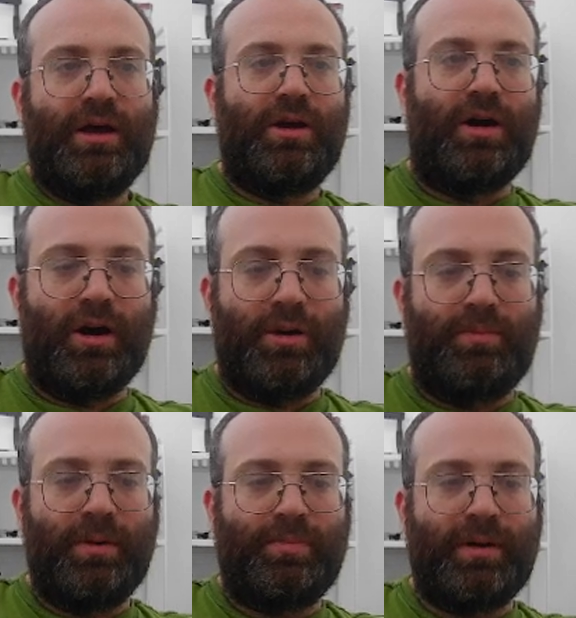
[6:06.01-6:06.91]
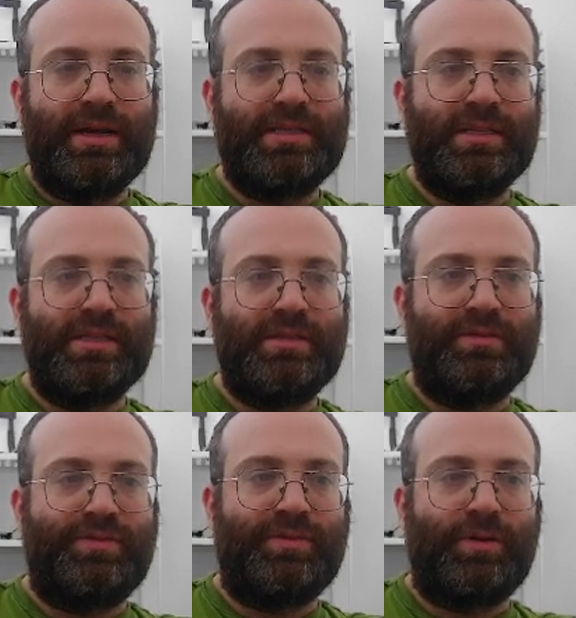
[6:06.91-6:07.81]
call and put prices
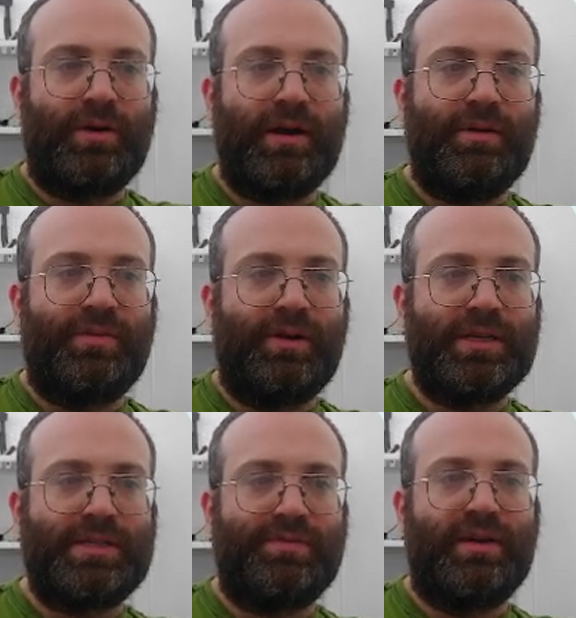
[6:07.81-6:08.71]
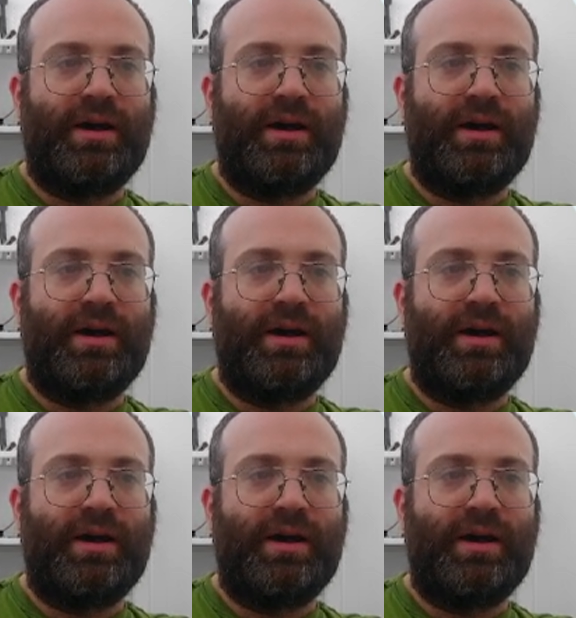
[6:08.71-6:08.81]
for various